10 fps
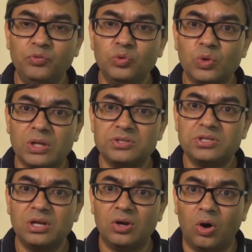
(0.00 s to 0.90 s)
if you
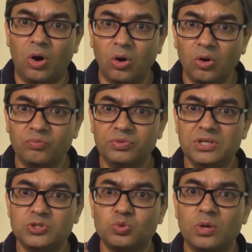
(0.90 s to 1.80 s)
consider all of
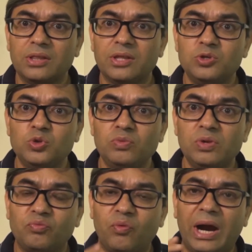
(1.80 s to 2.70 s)
these together, you
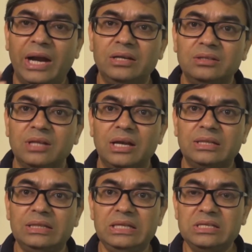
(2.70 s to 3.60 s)
will find
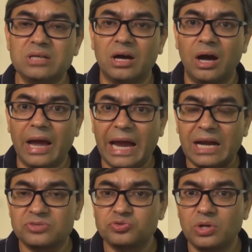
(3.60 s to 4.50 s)
that these
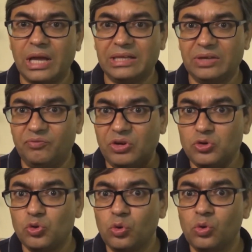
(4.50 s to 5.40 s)
act like a
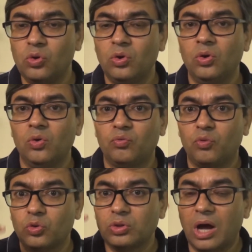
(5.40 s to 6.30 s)
window
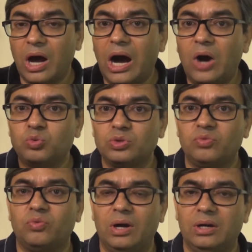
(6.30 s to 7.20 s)
for the
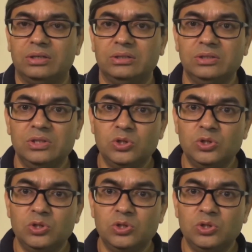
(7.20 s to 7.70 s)
outer world.